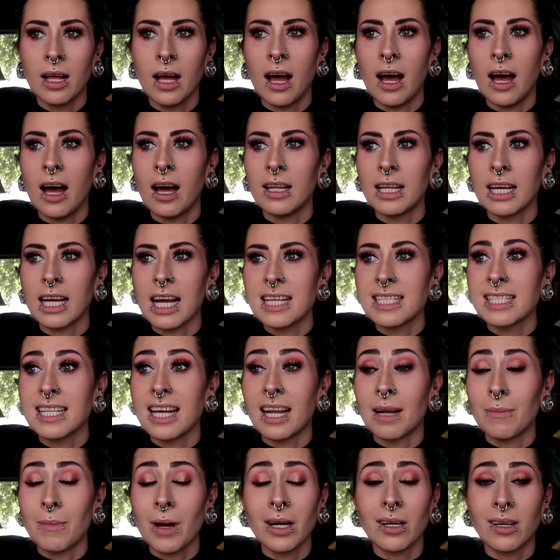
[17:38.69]
Uh, like I
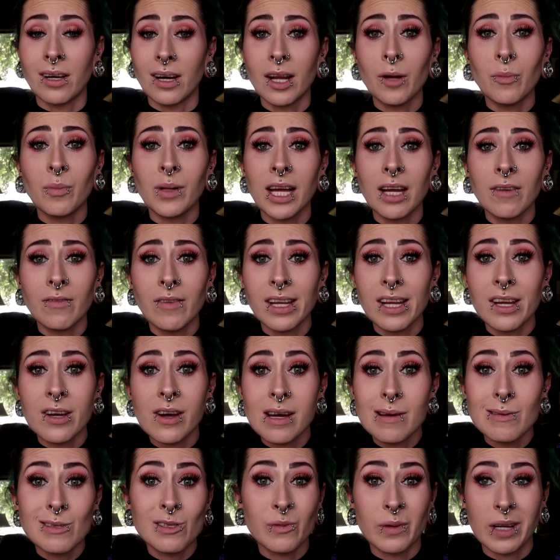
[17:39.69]
said, I'm not good at playing video
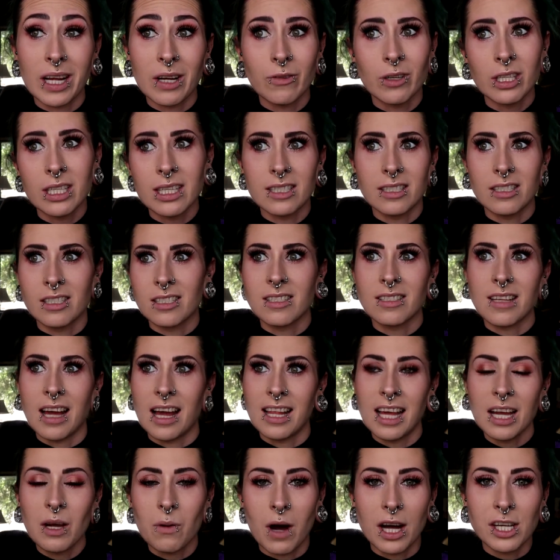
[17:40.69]
games, but I really just, I
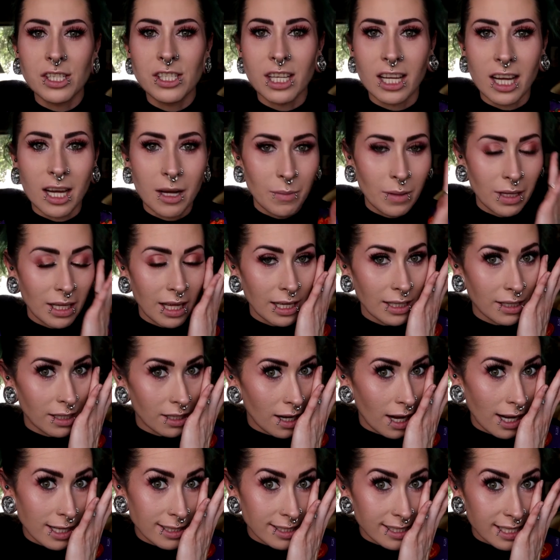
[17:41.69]
like watching them. I like the
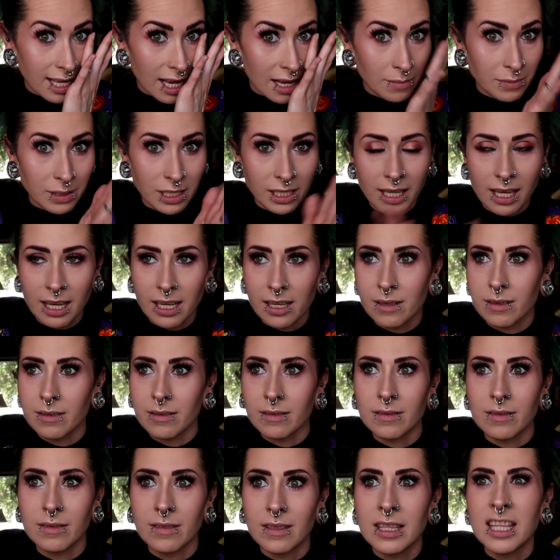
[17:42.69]
concept, I like
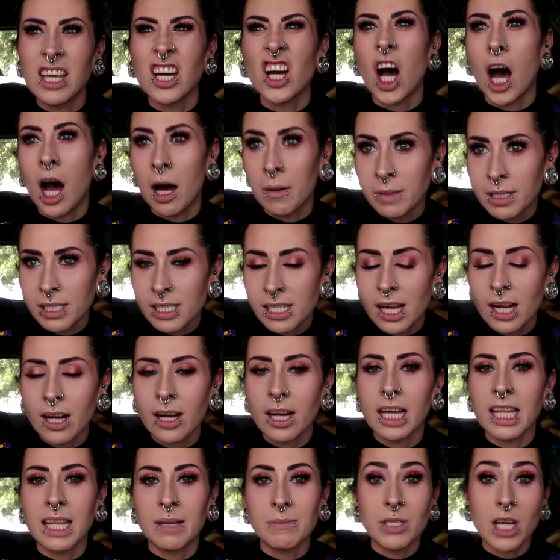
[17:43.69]
the
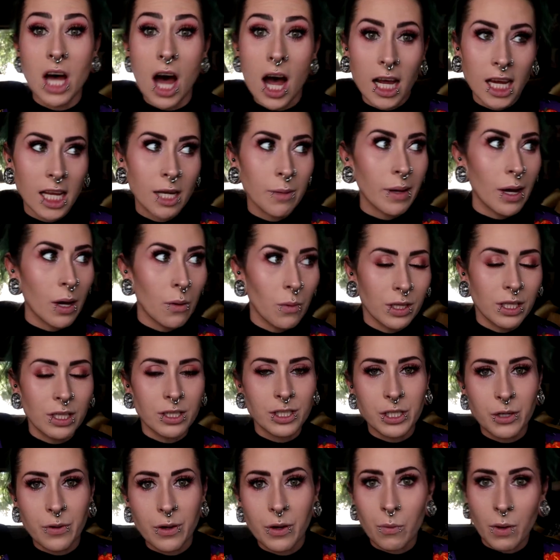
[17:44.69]
commentary, them talking about what
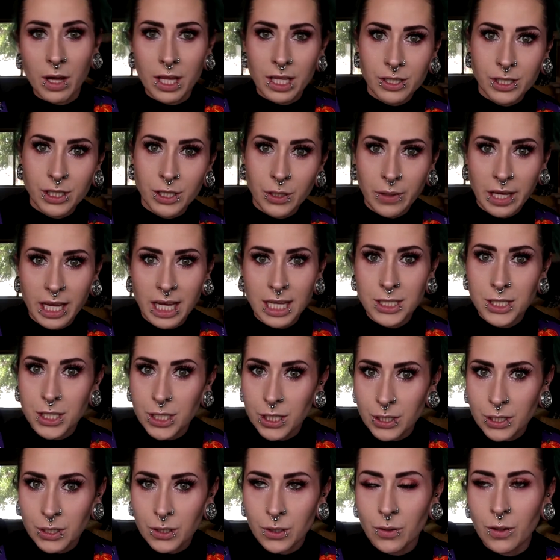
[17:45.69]
they're doing while they're doing it
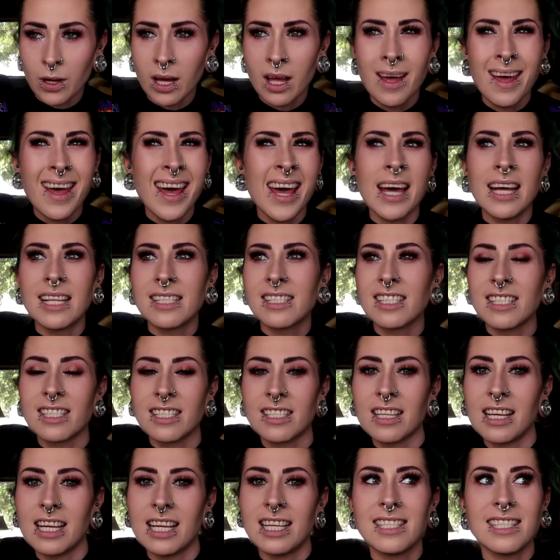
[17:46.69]
too. It's
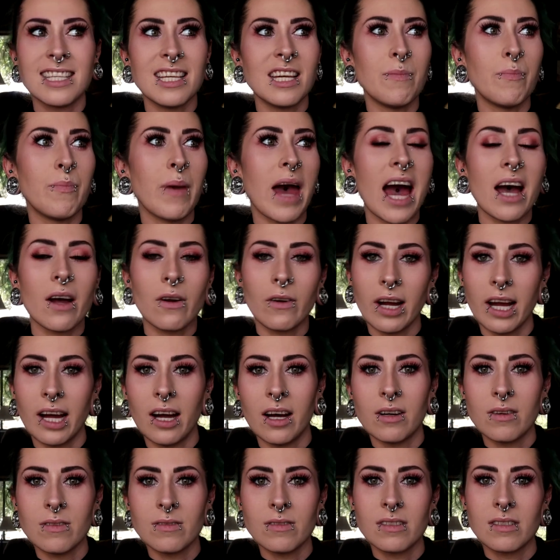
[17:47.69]
just easy
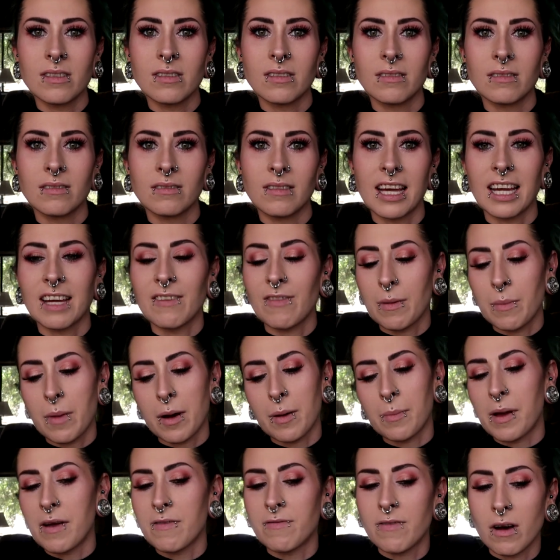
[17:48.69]
background. Like if I'm
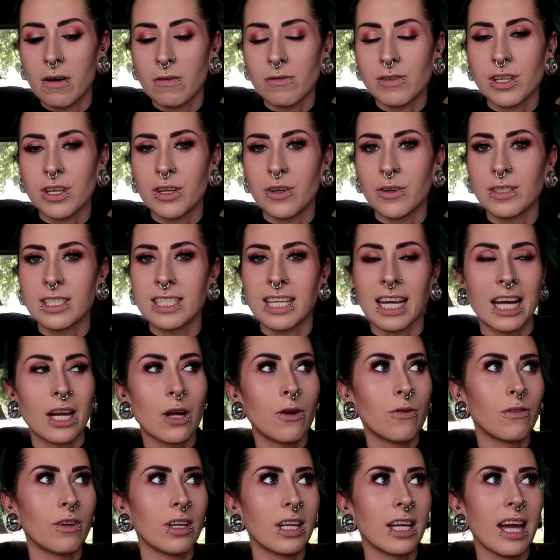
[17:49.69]
on my phone too, it's like I
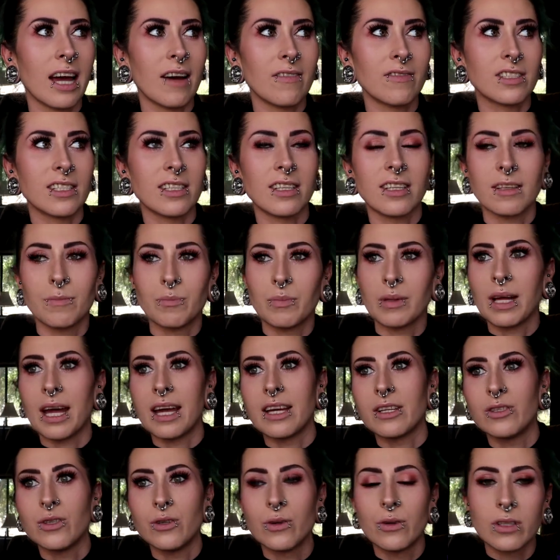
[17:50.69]
don't really have to
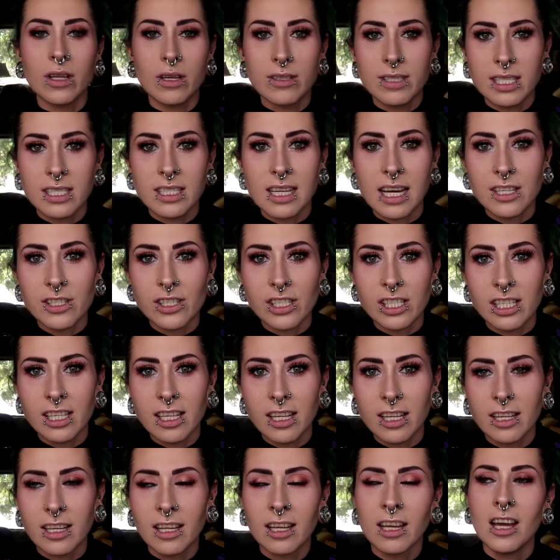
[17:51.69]
pay too close
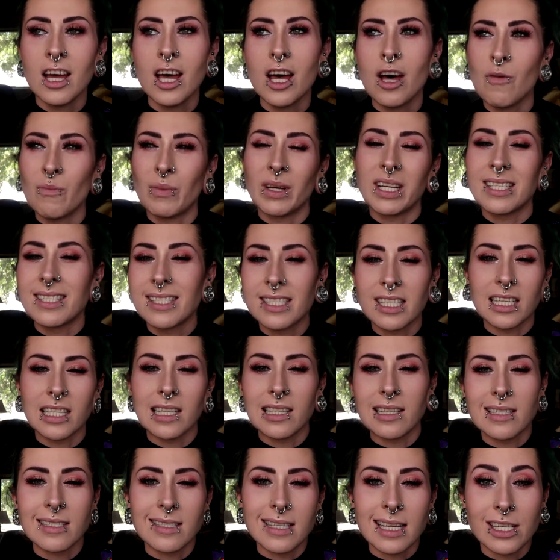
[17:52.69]
attention, but it
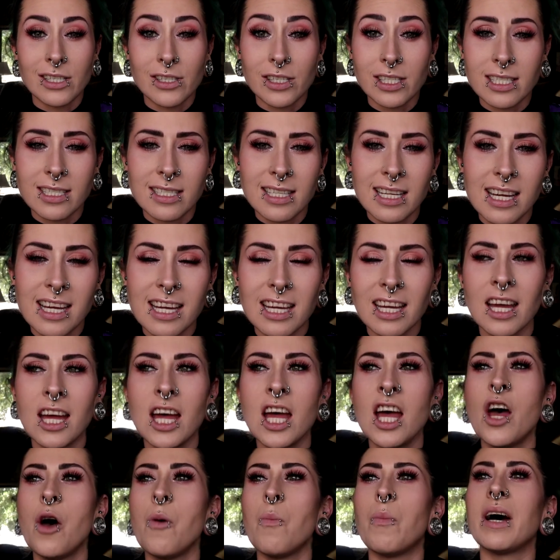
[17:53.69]
still is interesting.
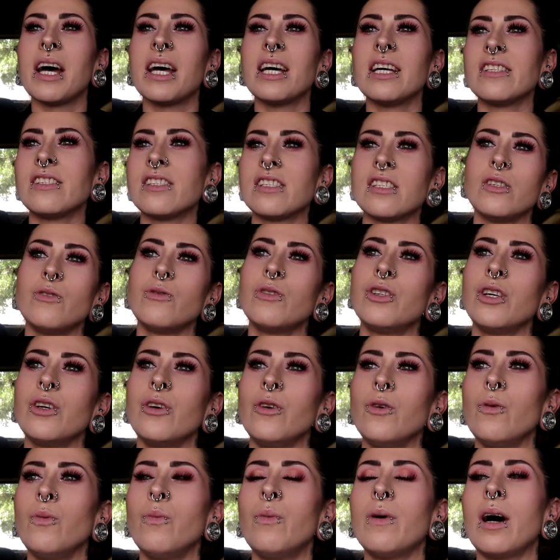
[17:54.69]
But his
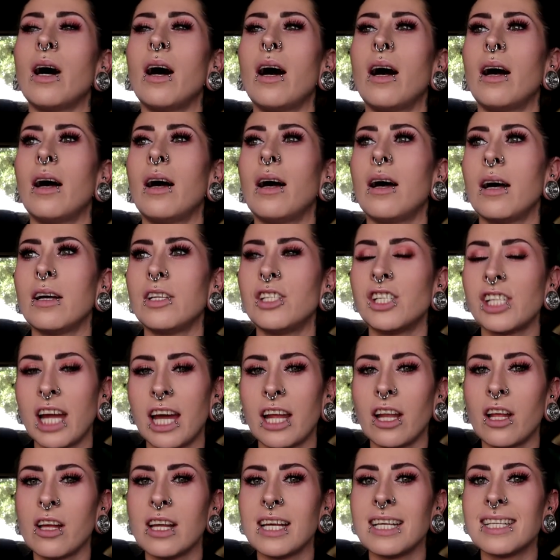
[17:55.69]
YouTube uh,
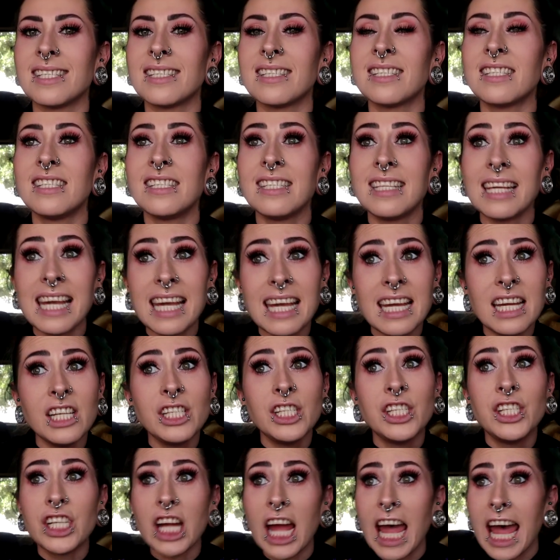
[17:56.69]
channel is
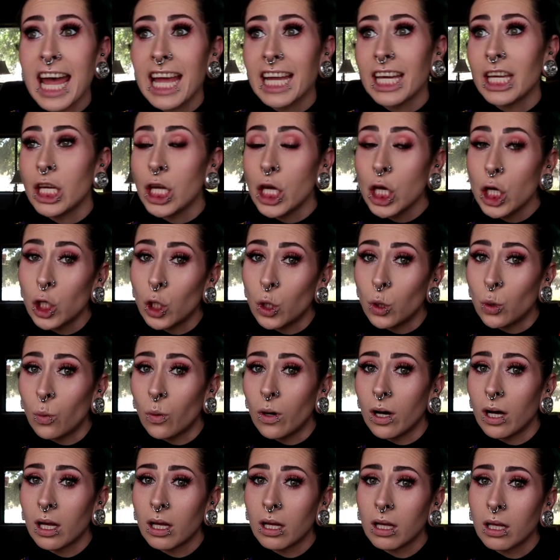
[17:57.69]

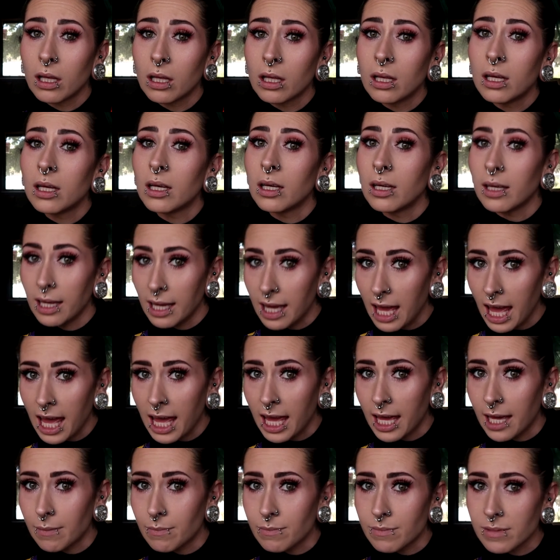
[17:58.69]
CJU
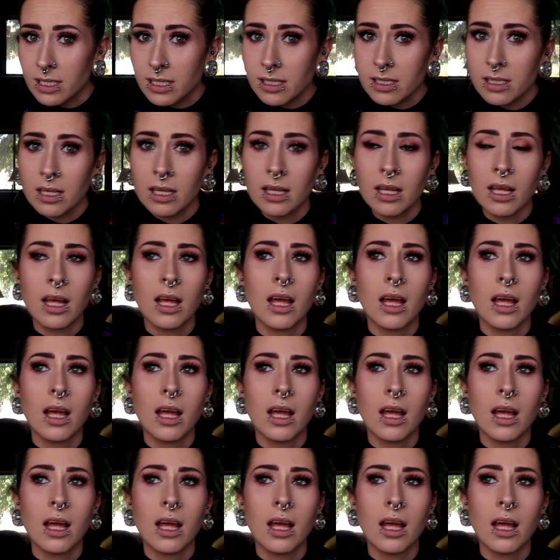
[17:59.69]
Games.